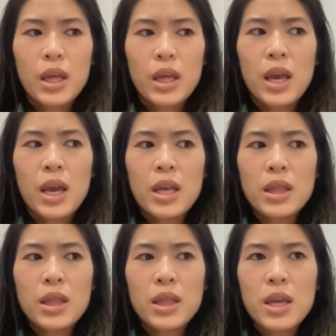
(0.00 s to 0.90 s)
I
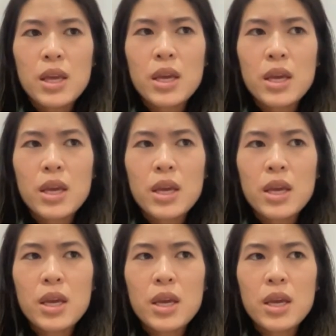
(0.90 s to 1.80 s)
think
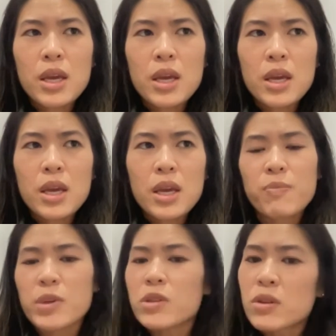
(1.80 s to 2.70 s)
comparing to what I've
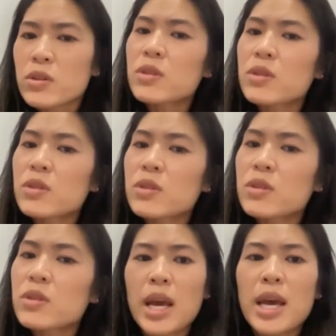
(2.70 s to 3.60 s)
been used to in the
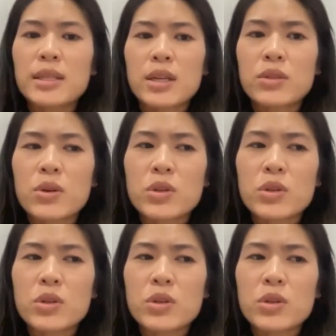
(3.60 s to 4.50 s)
States, that there's
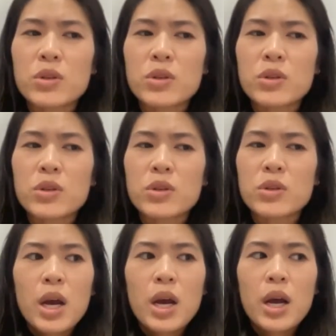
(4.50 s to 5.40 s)
more
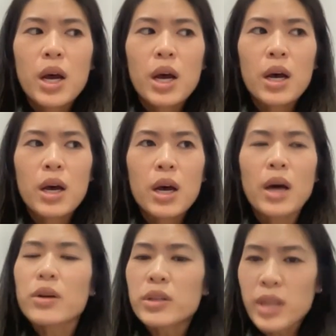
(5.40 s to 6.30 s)

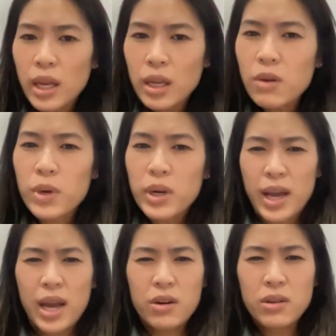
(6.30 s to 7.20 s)
understanding of what a
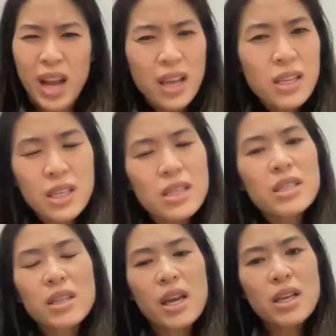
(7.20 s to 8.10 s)
chiro does in the
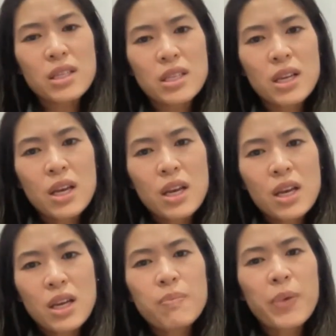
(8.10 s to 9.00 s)
States
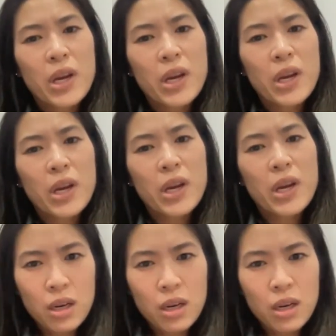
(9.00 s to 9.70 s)
compared to here.